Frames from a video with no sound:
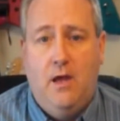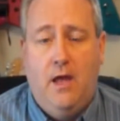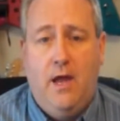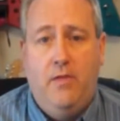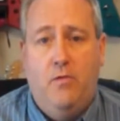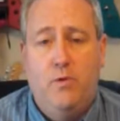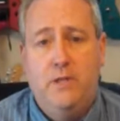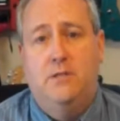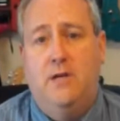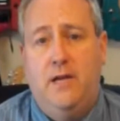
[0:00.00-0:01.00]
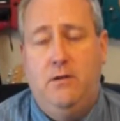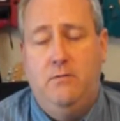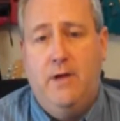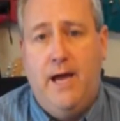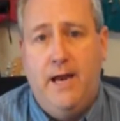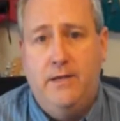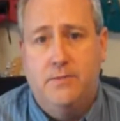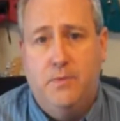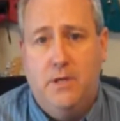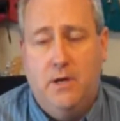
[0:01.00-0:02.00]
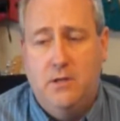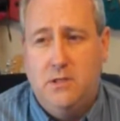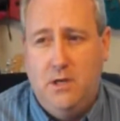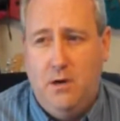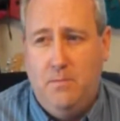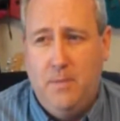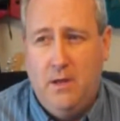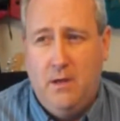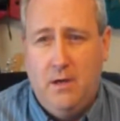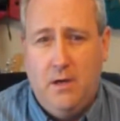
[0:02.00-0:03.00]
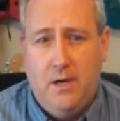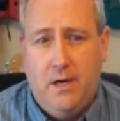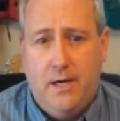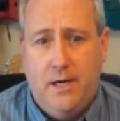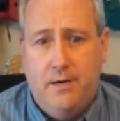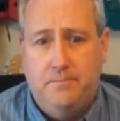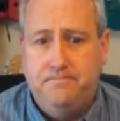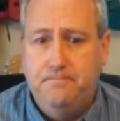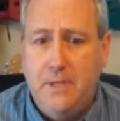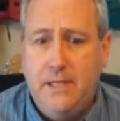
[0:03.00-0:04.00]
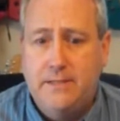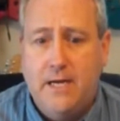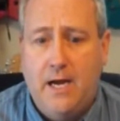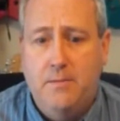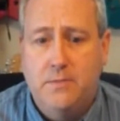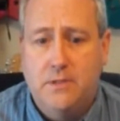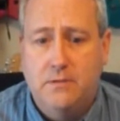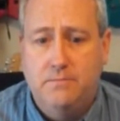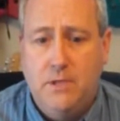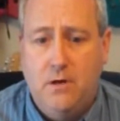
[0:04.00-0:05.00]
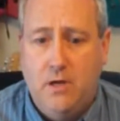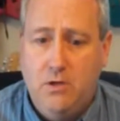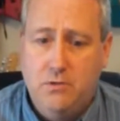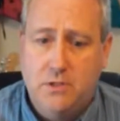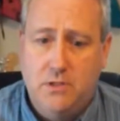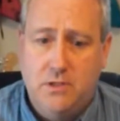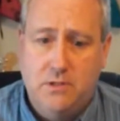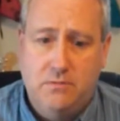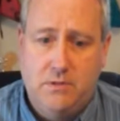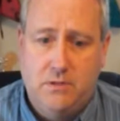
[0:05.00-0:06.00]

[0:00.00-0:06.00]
and the reason I do that is because you know uh, many times, you know, I used to just,